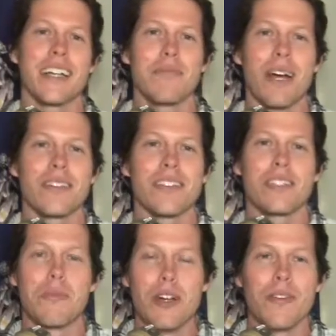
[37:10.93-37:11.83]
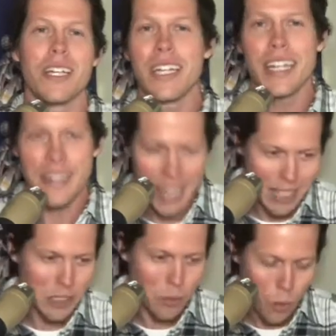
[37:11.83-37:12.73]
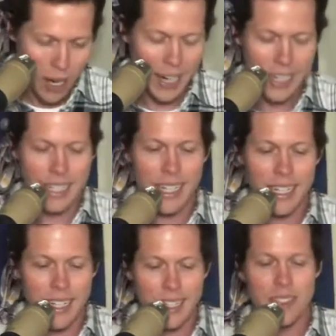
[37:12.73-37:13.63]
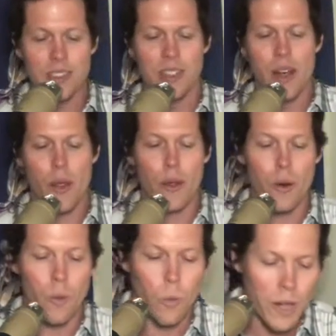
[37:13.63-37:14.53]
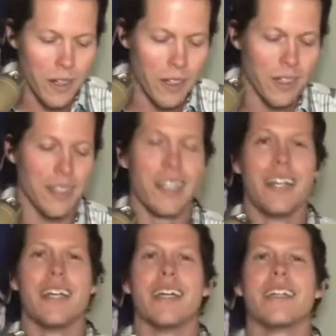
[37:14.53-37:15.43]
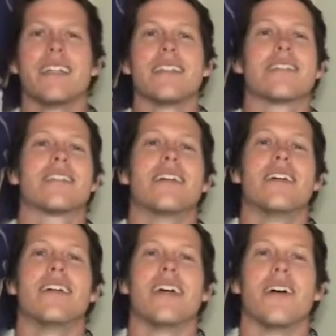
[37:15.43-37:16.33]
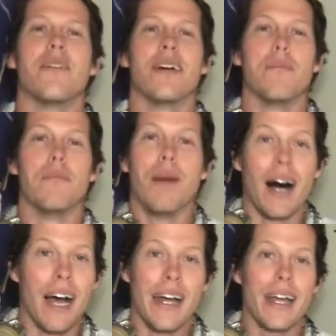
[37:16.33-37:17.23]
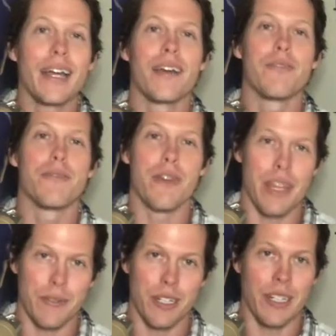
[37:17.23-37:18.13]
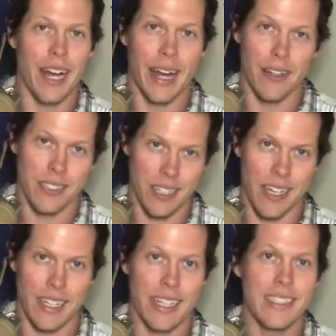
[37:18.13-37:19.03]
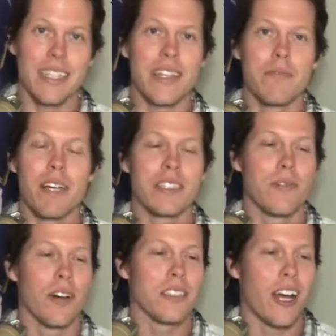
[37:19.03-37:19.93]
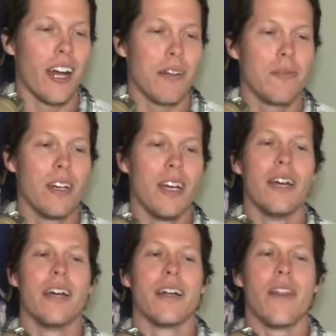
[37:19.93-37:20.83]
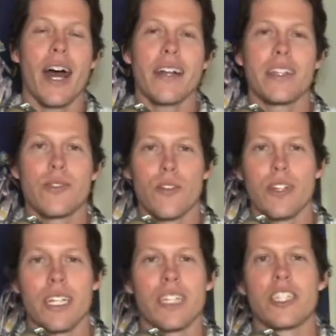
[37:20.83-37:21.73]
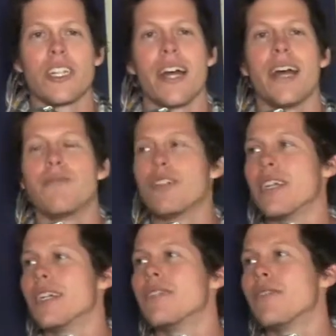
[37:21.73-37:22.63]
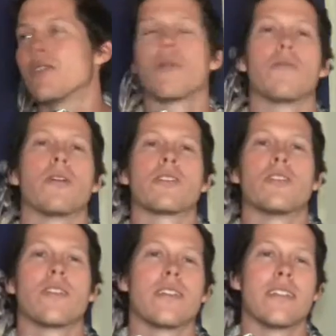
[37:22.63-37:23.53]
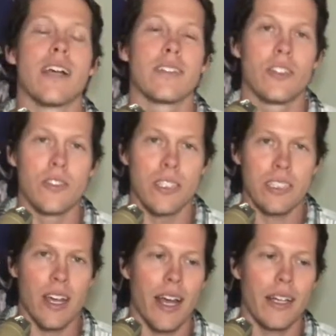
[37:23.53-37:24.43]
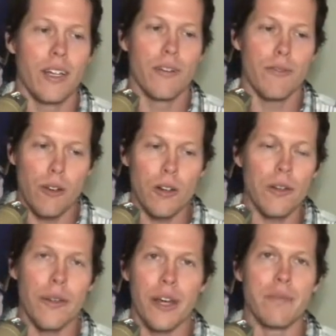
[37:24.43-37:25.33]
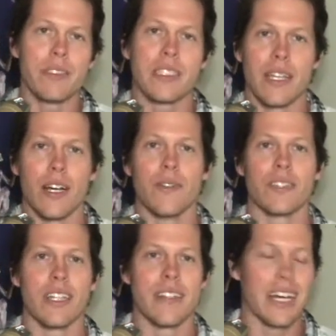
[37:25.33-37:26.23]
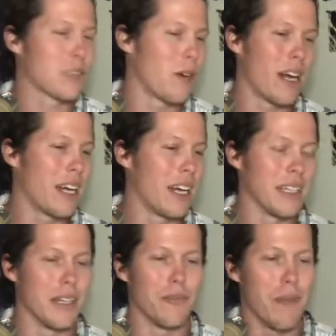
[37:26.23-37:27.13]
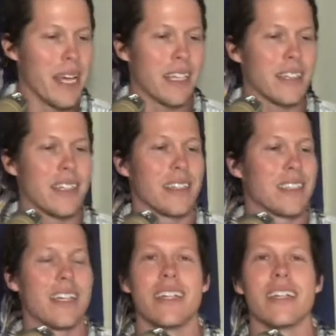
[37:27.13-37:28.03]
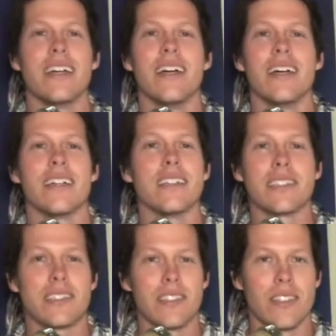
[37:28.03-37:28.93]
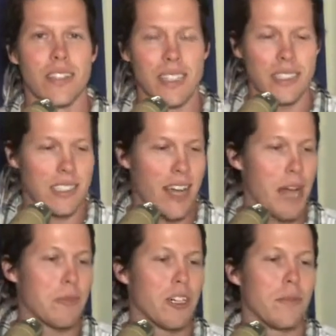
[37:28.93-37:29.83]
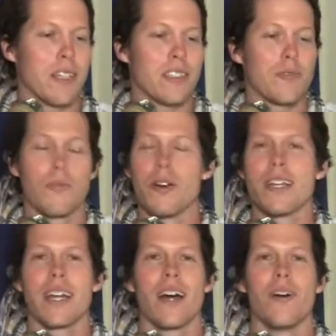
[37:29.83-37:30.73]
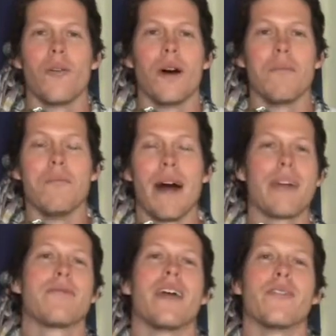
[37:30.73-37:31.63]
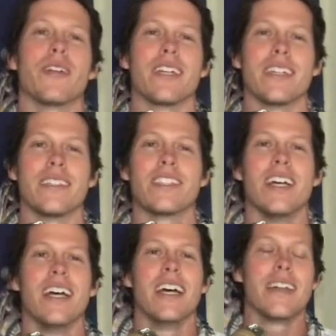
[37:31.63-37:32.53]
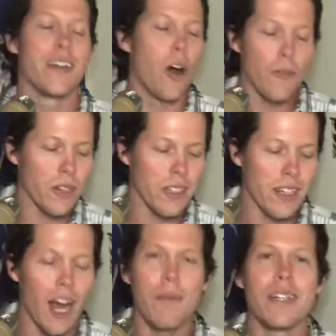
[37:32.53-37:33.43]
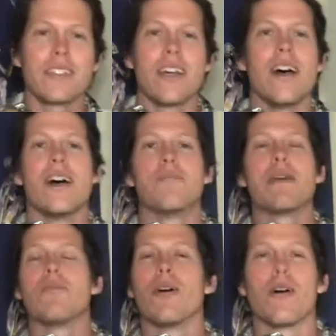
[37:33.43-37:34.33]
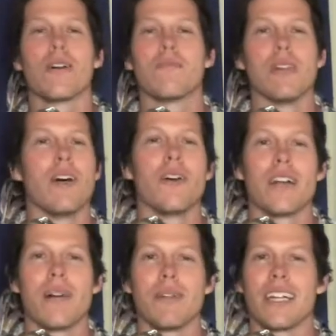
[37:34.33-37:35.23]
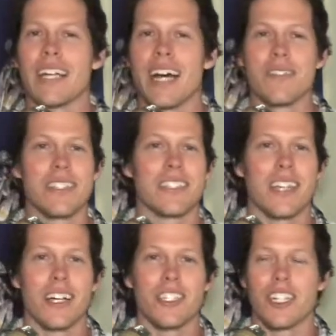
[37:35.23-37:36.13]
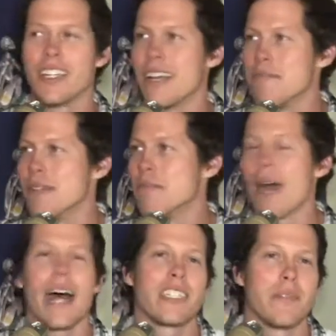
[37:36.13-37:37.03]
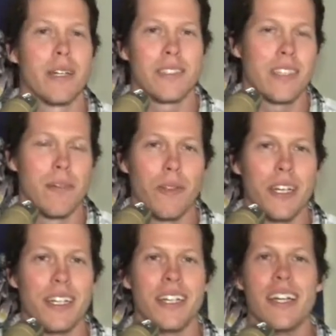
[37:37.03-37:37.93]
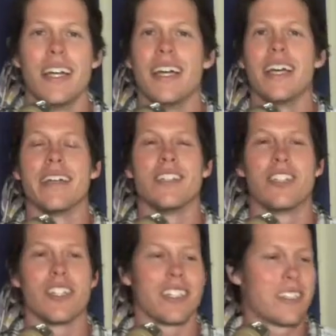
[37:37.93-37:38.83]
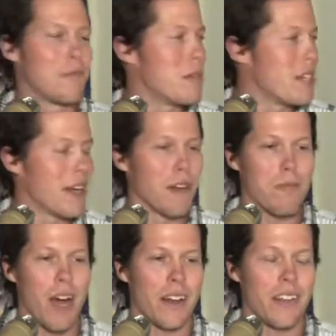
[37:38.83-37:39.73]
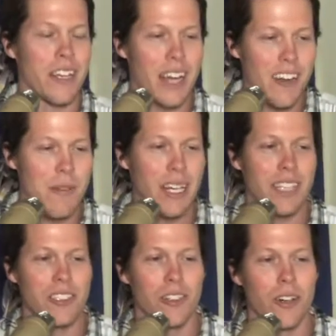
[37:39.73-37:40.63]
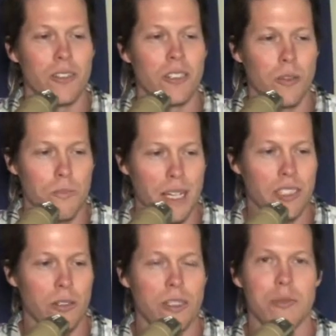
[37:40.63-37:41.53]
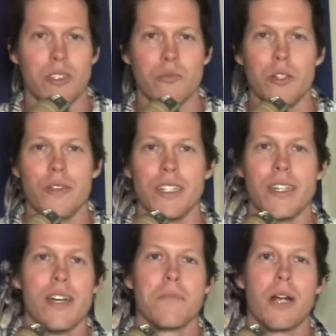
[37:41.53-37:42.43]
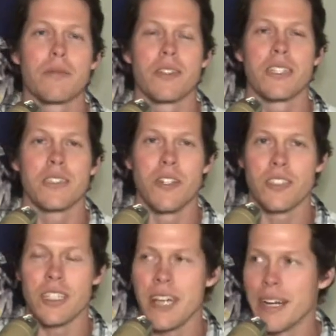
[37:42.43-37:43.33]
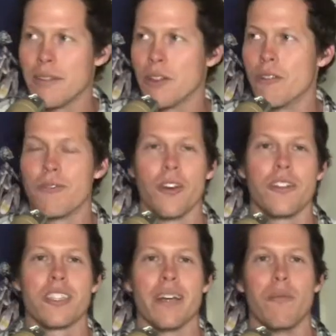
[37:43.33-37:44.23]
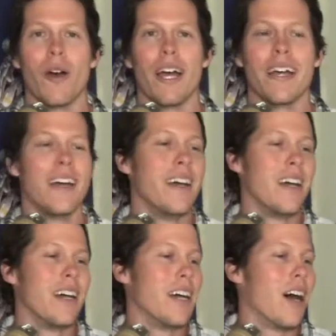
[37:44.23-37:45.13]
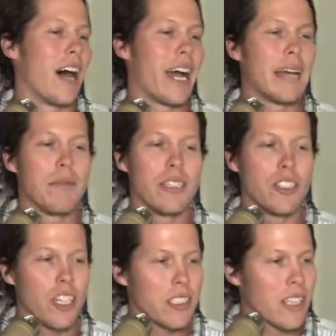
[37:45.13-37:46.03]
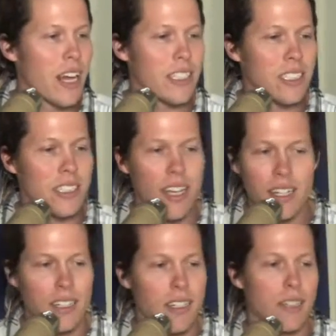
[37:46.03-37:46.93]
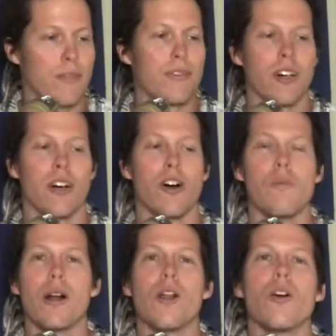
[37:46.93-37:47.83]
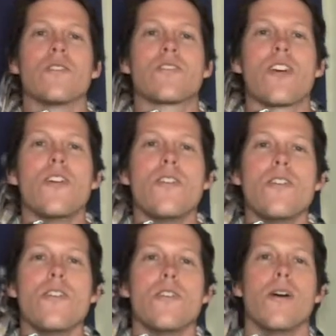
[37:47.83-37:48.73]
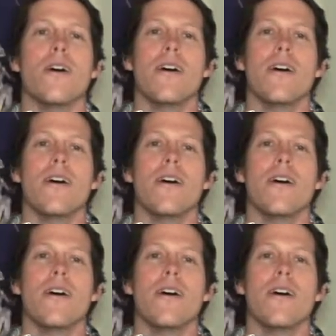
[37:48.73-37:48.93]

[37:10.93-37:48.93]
about this movie, and that's why it is the winner. It is my favorite, I'll say. Is it the best of all time? That is for each and every individual person to decide for themselves. And that's why I love making this, getting these tap tournaments, putting out what my favorite is, and then hopefully in the comments, people are blowing up and can have a discussion and be passionate about something and just be about it. I think everybody has their own best Christmas movie. Perhaps there's a gang of you that feel the same way. I am just a sucker for Home Alone 2.